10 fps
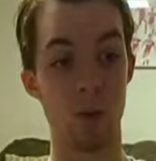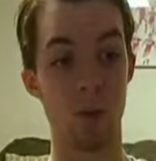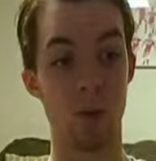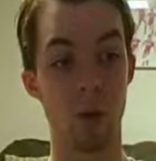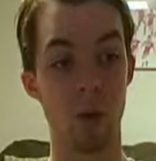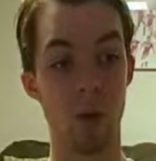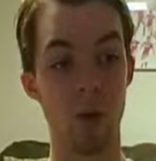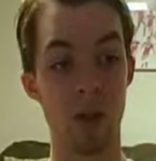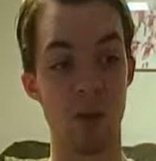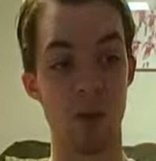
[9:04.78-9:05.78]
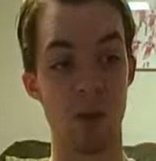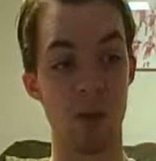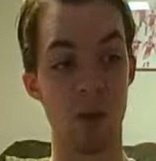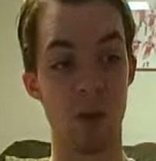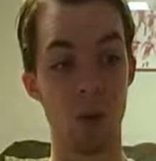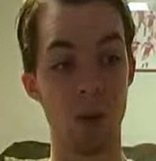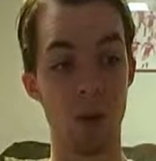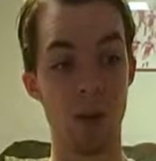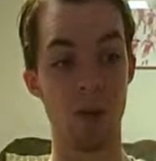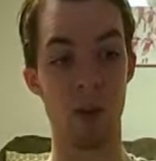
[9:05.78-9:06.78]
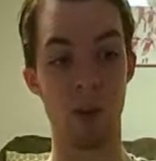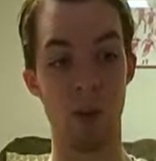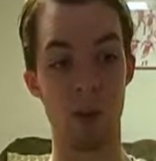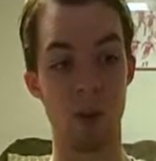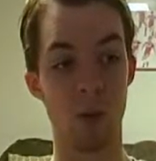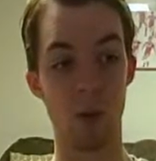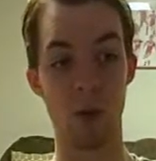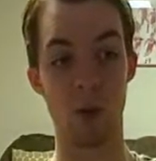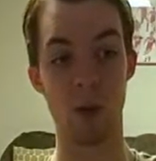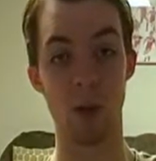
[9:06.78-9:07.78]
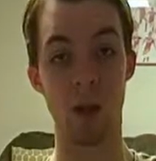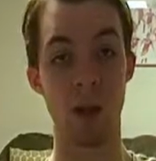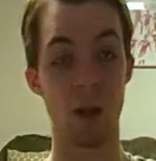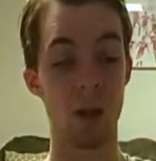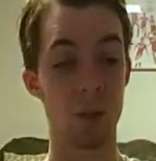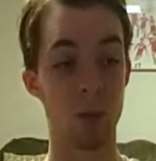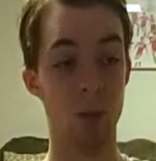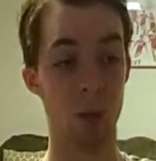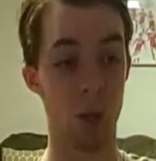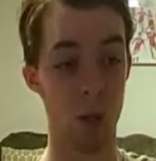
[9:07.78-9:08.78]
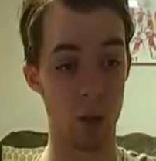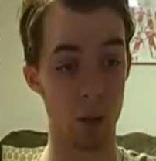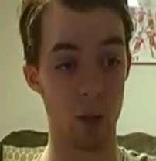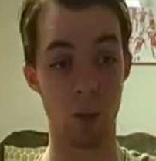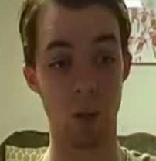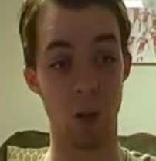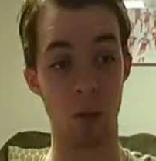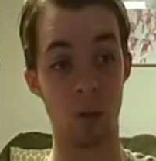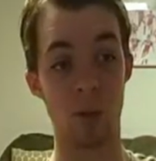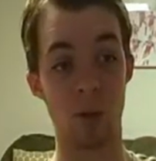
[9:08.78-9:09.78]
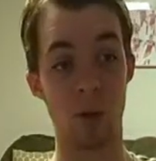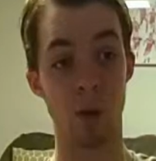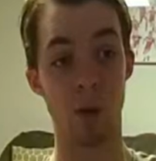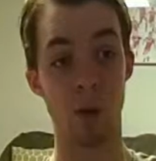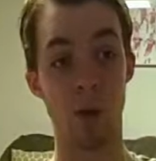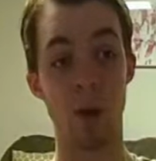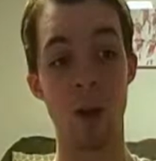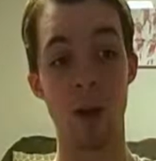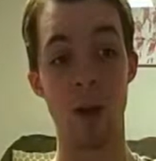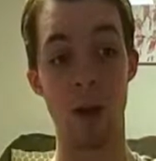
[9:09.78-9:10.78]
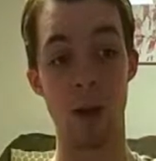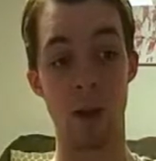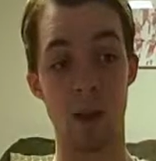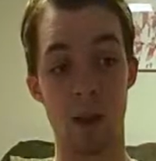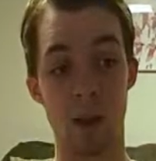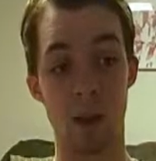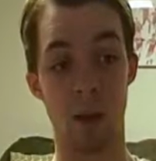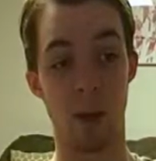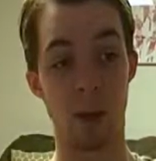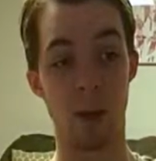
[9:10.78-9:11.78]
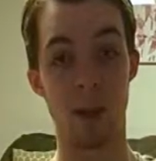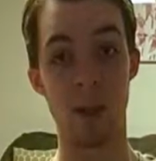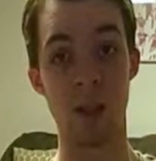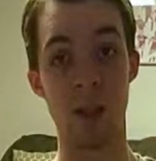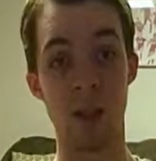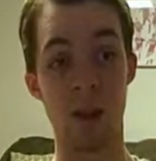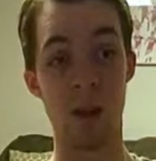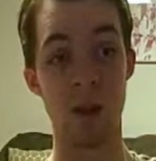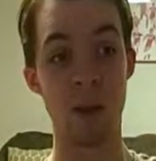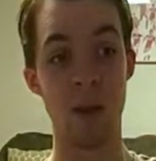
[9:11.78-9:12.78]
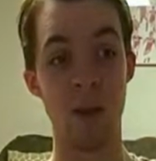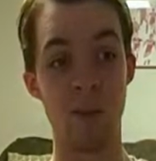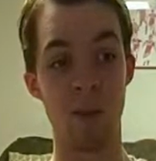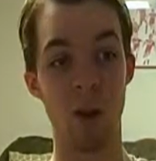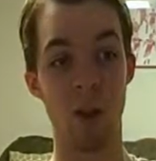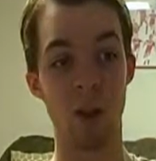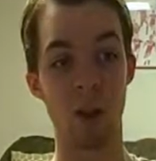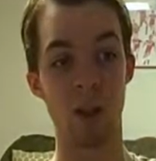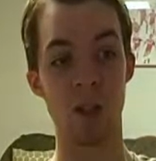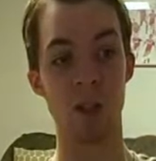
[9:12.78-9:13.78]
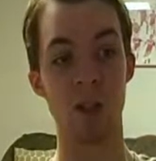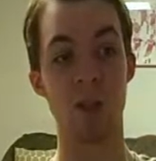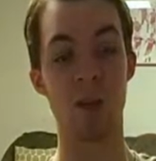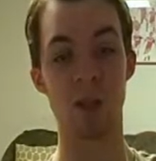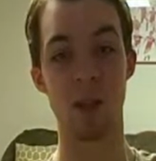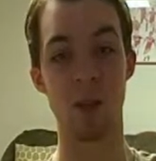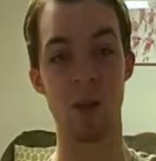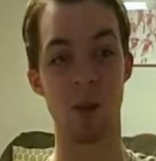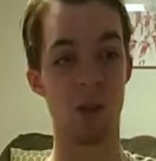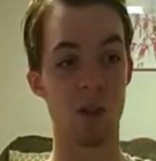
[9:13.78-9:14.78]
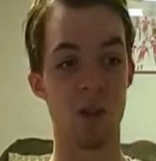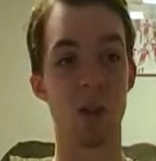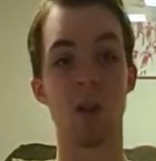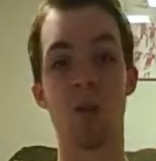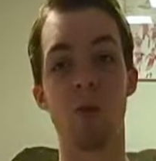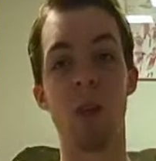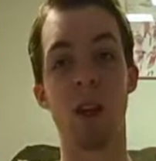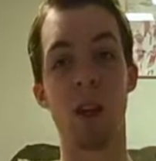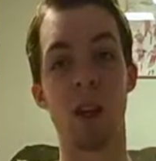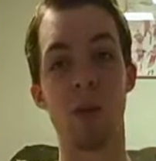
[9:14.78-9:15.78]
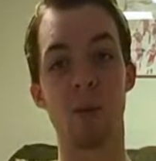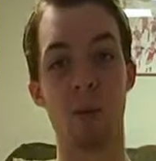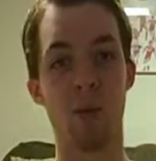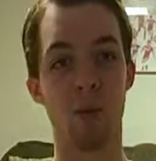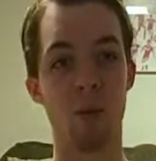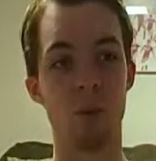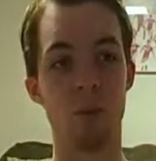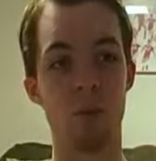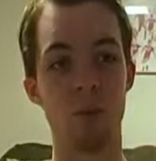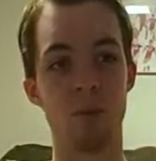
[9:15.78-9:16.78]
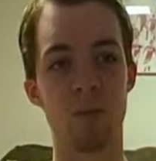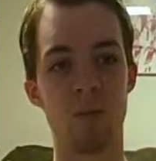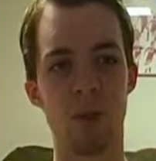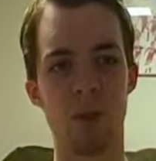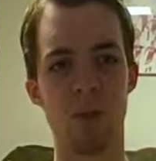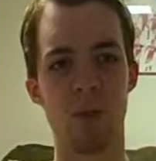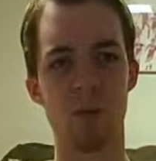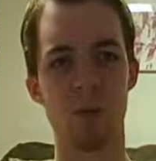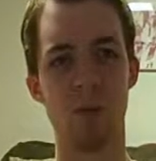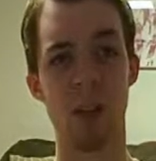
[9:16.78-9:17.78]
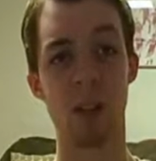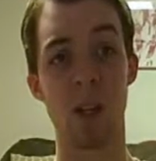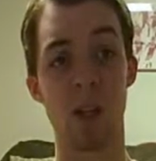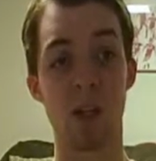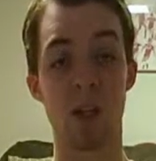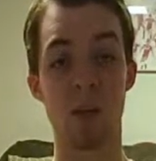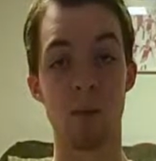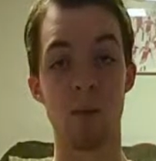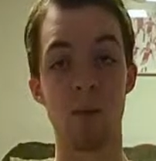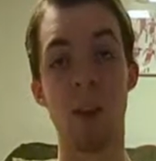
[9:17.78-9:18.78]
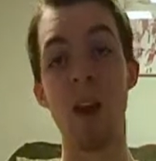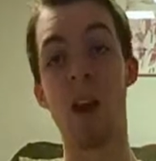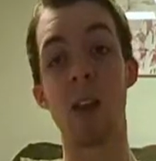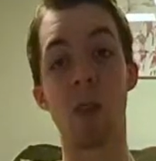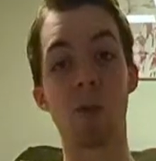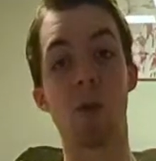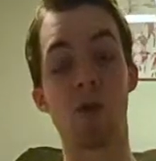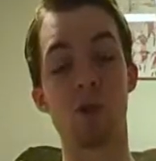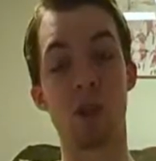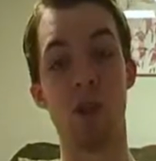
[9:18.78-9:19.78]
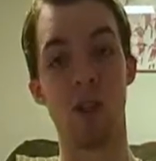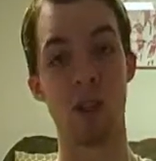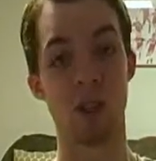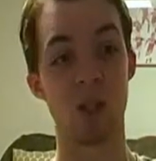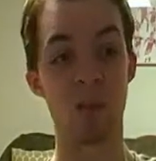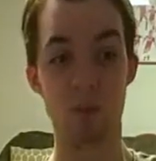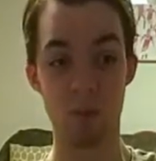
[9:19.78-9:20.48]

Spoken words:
of you who don't watch play Mass Effect. I am terribly sorry. But the Doctor meets up with her, and this way we get to see him reacting to himself, but Renegade himself, which makes sense. And then, of course, we get